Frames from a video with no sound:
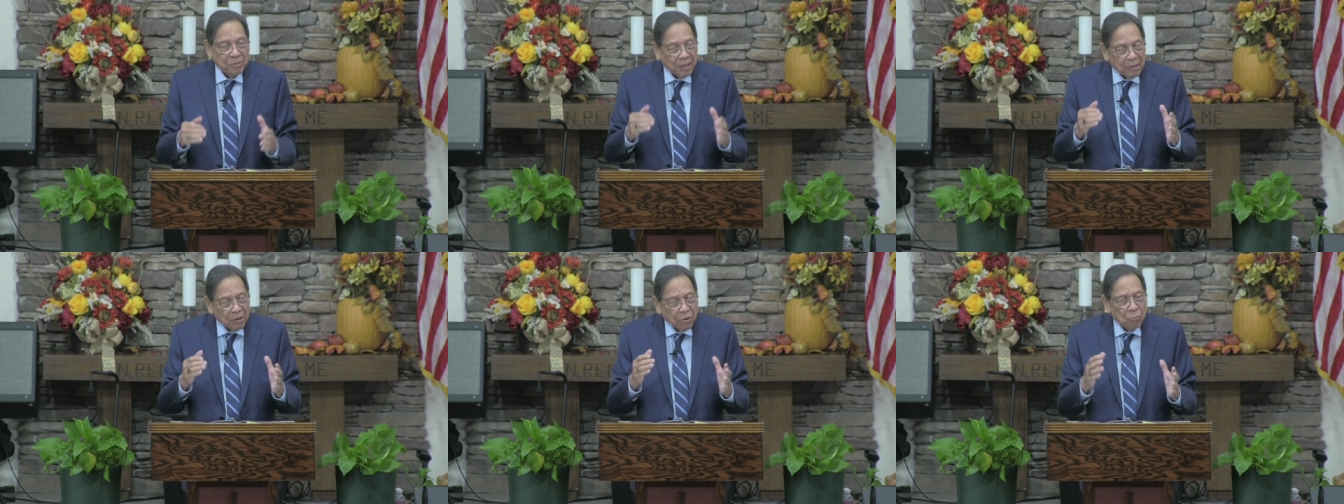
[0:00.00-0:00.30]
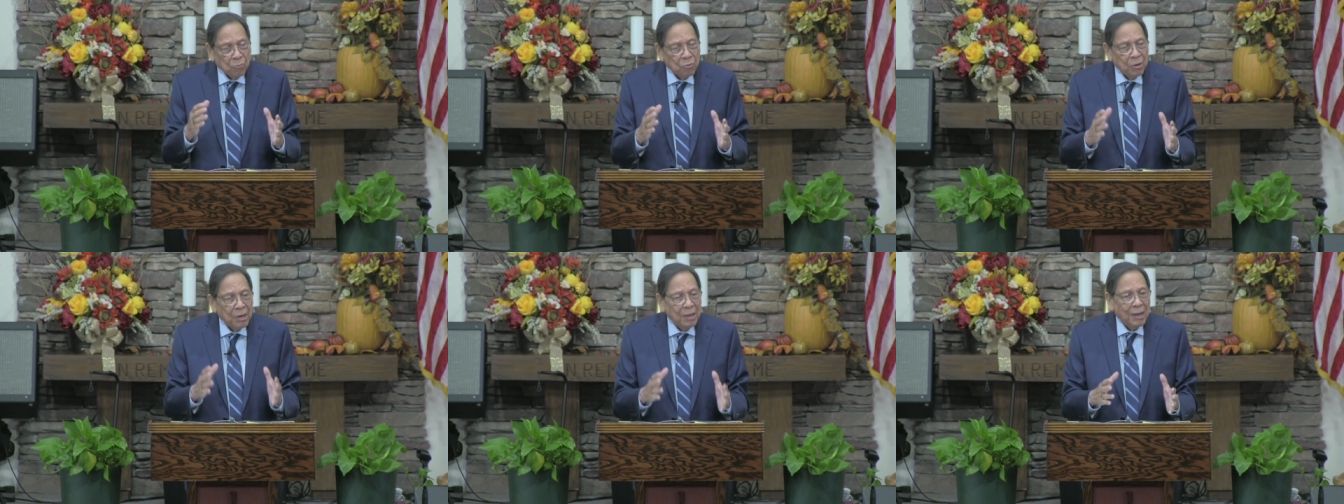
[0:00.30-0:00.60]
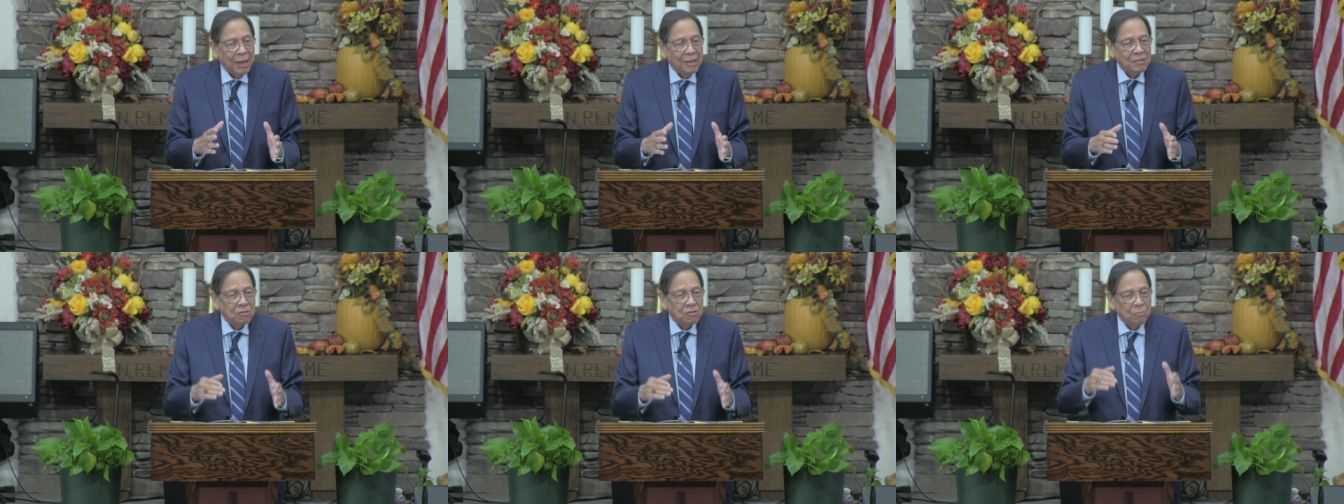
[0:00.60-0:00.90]
They don't
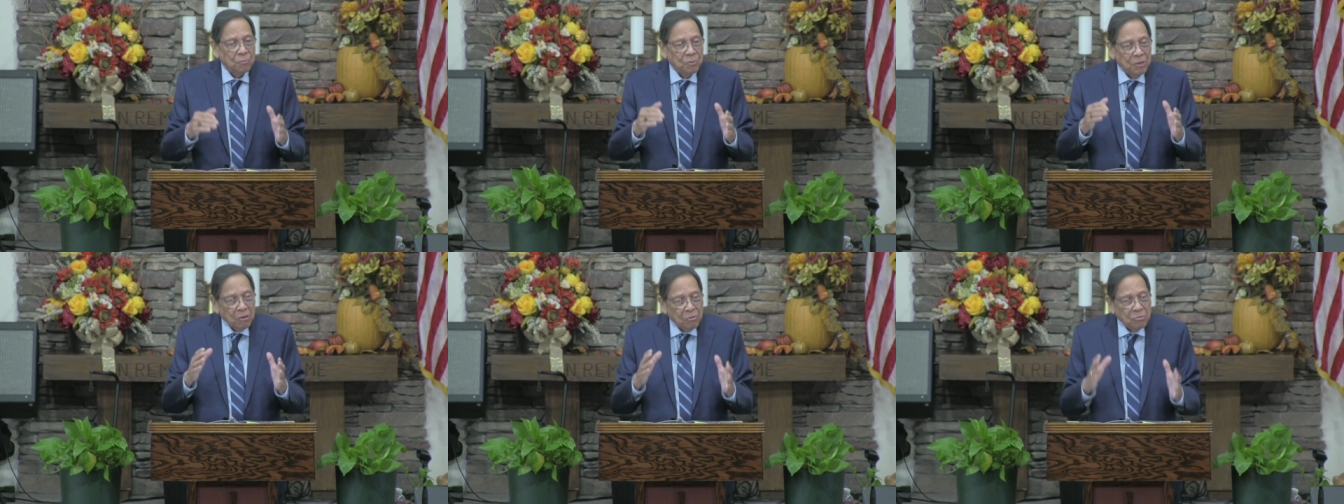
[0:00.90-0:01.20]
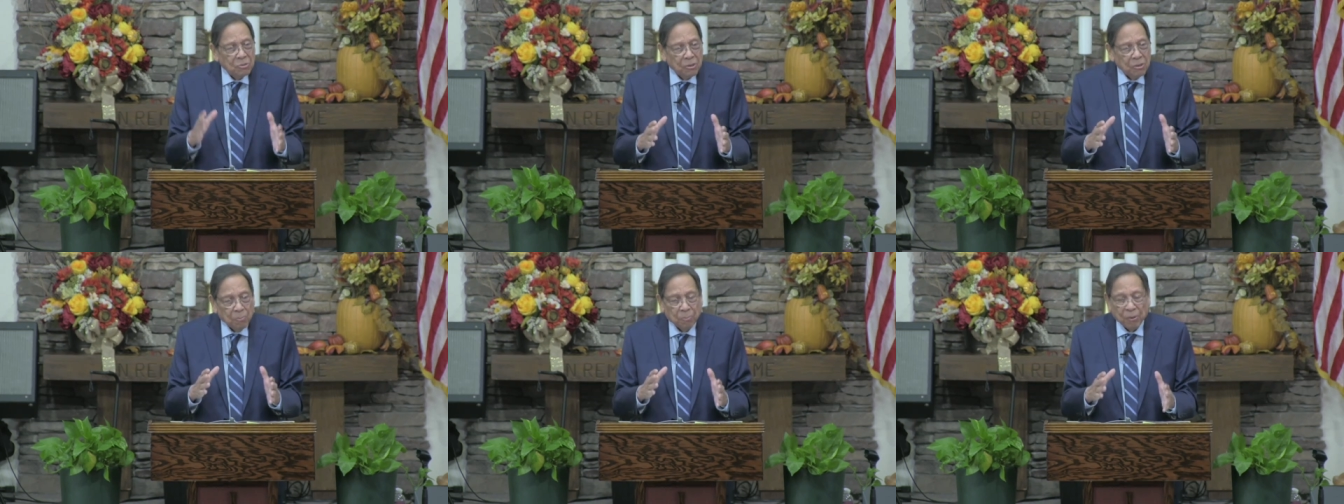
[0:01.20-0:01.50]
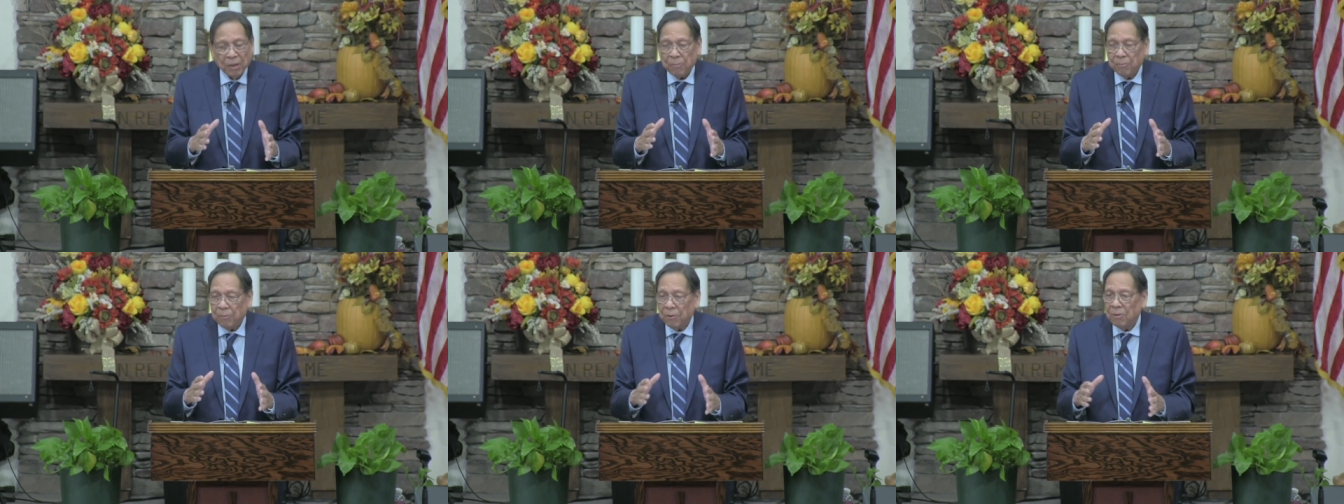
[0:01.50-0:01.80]
realize they're using
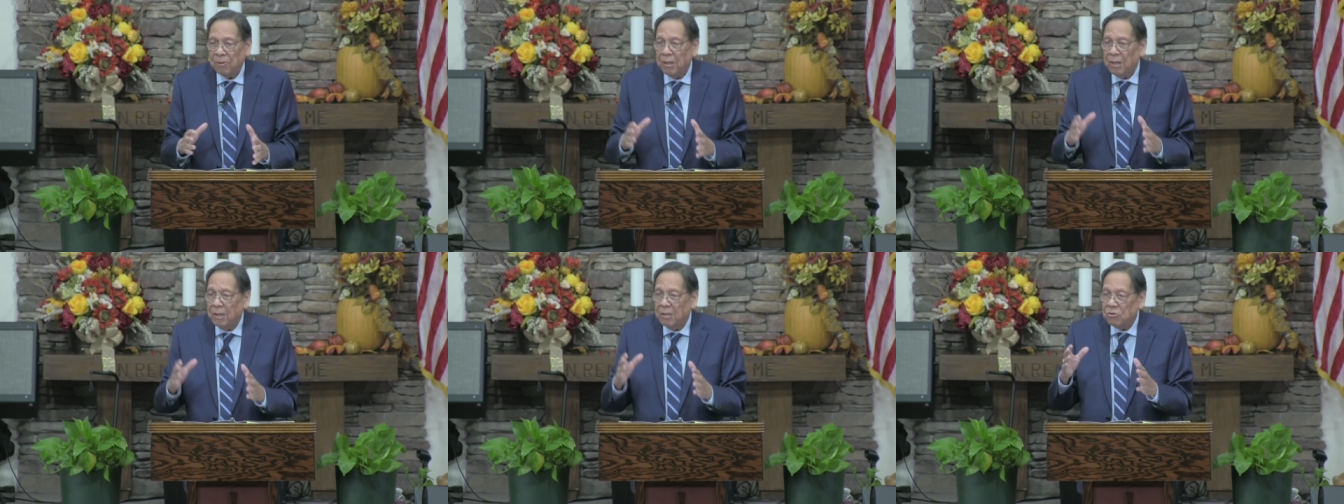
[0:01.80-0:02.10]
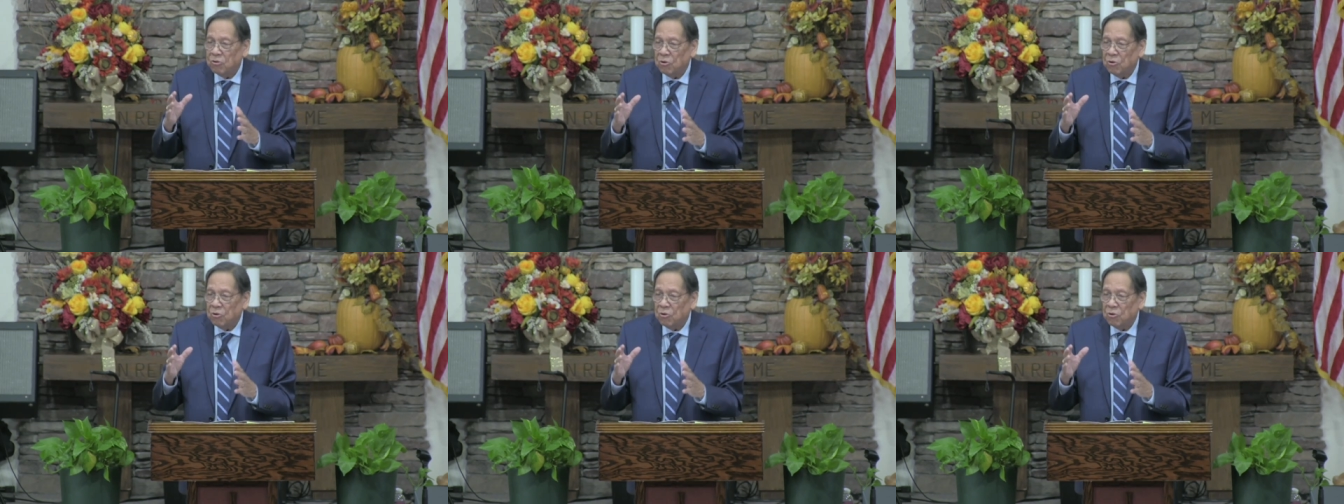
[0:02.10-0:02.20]
people